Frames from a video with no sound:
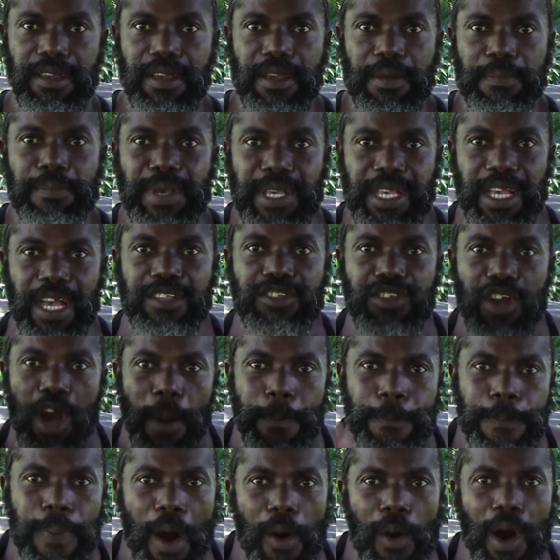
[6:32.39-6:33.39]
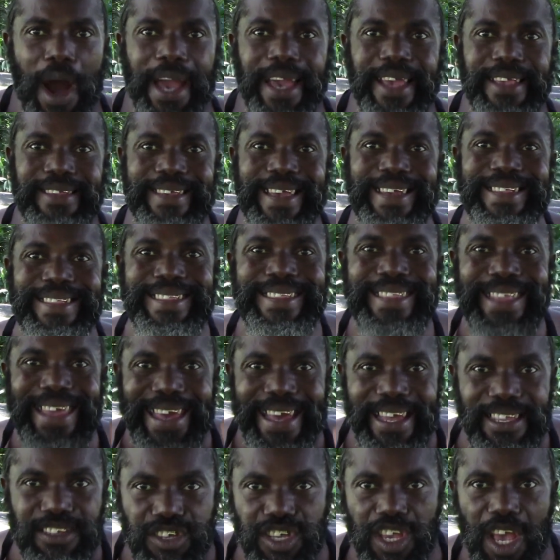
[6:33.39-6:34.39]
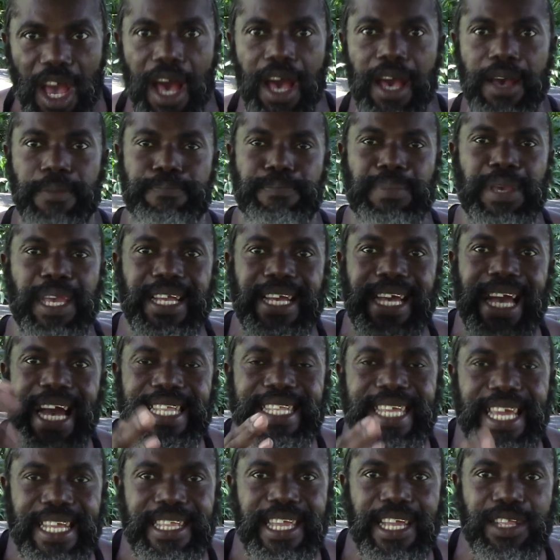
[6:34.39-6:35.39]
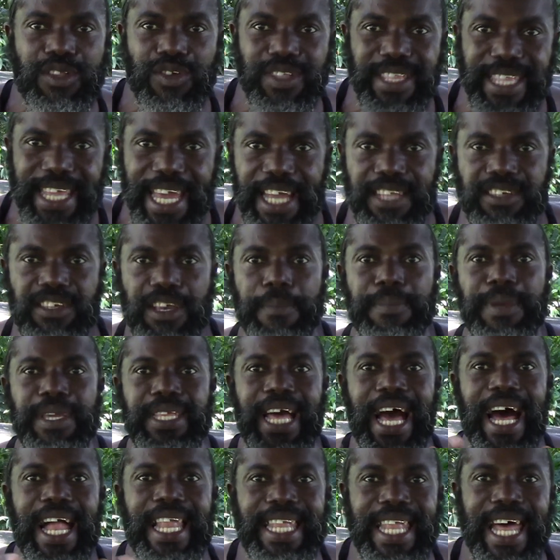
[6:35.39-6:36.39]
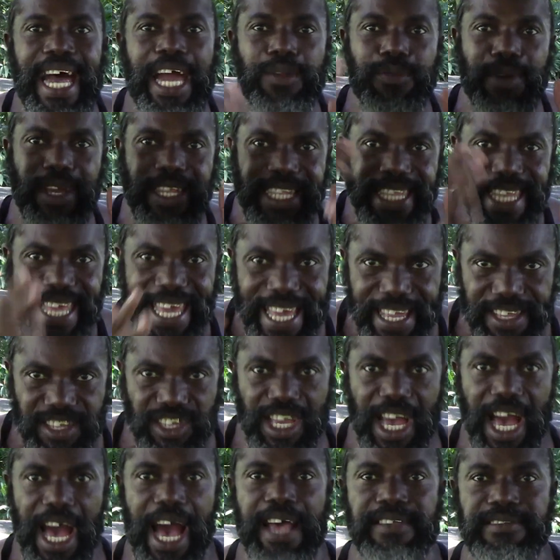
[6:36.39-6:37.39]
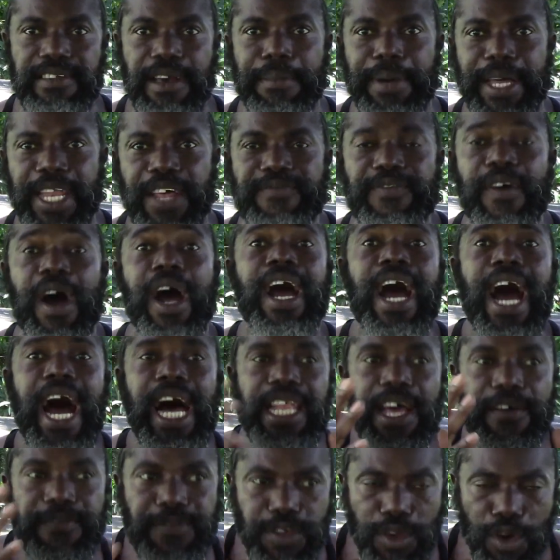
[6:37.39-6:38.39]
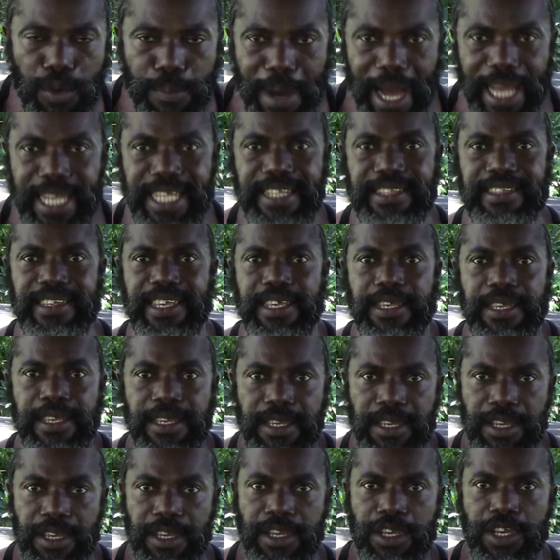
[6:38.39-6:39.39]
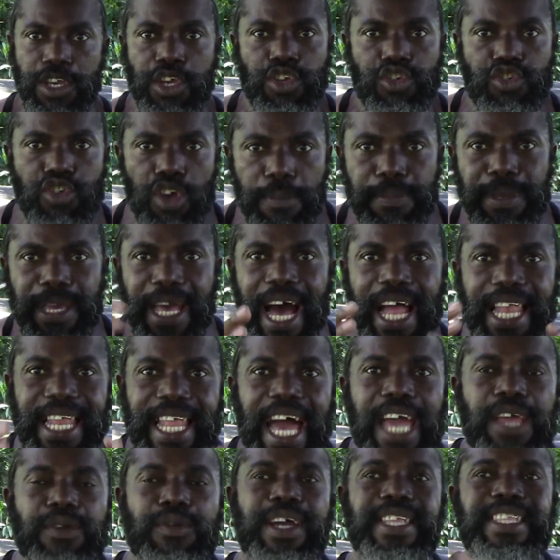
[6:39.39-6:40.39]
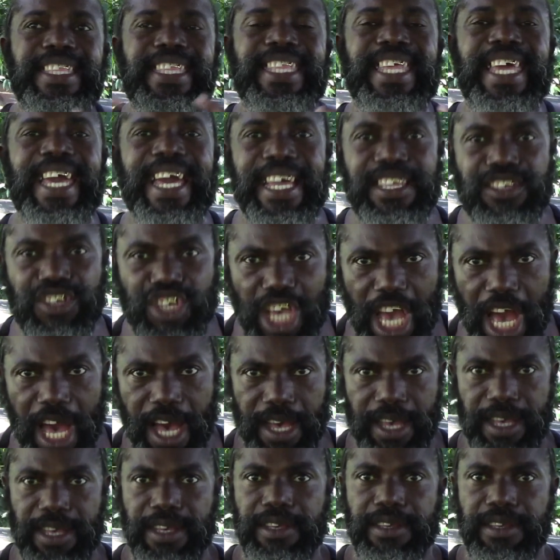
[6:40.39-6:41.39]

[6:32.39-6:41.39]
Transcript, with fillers: because your power is in nature, being connected to nature, being aligned with nature. As a matter of fact, all of humanity should be aligned with nature.